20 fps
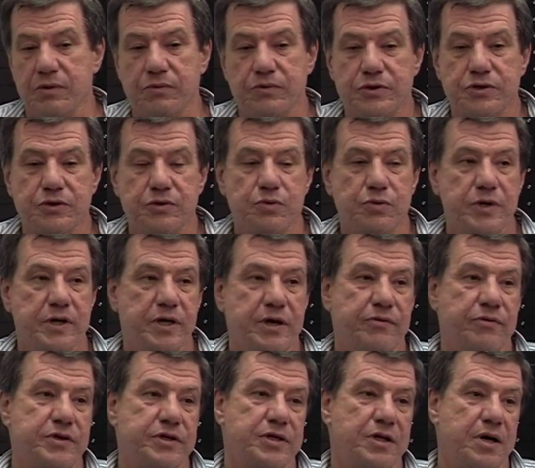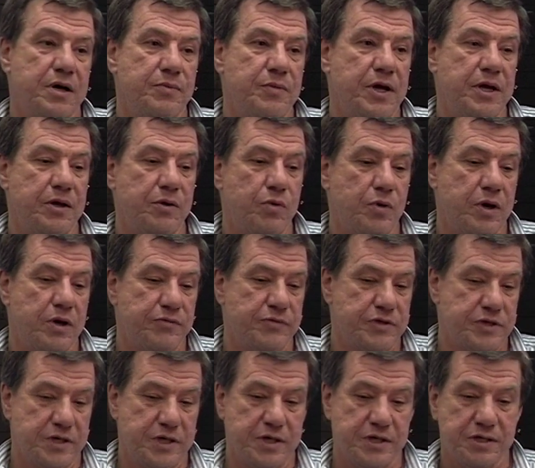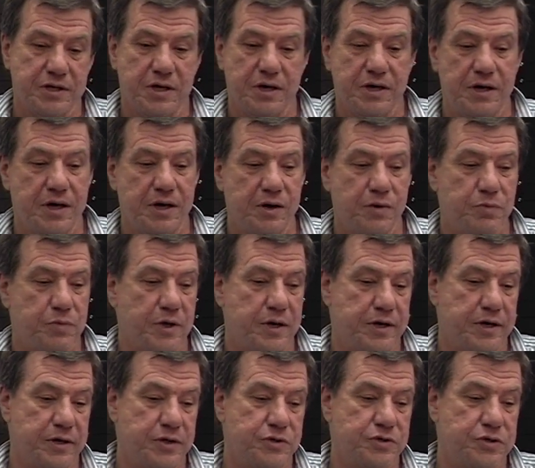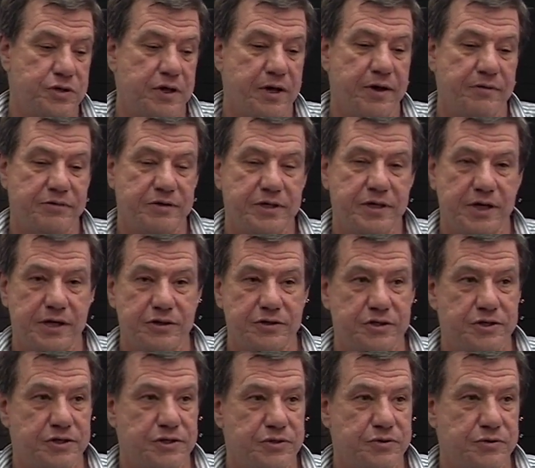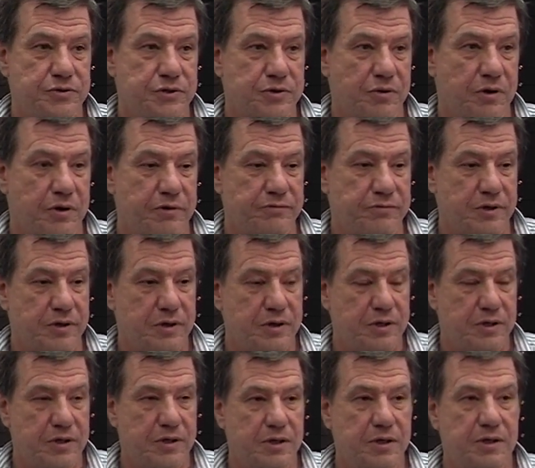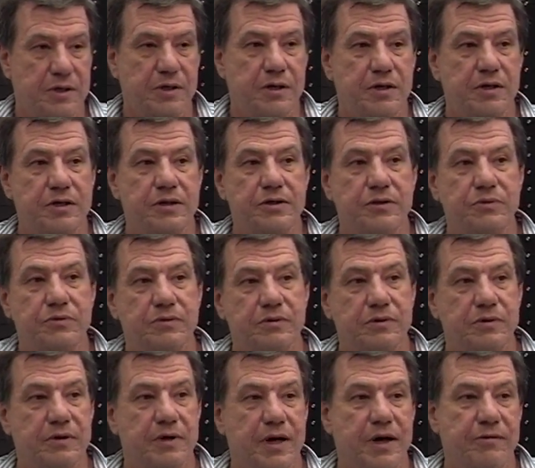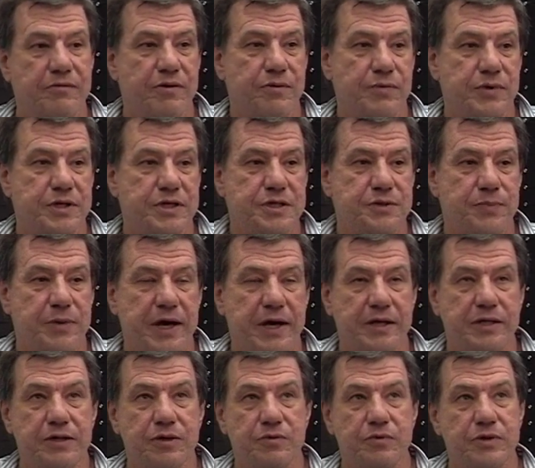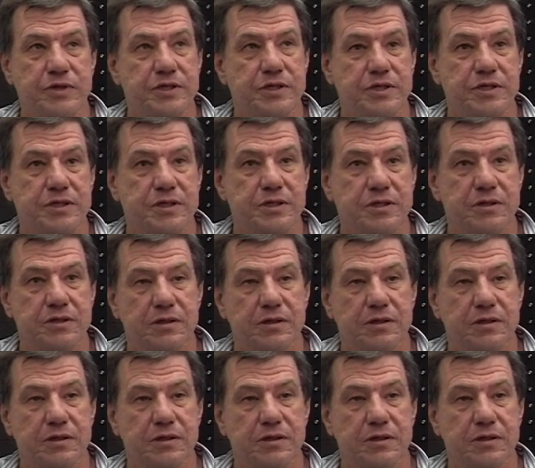To wit, every time any one of us gets on an airplane, you usually have to take your shoes off to have them inspected, which is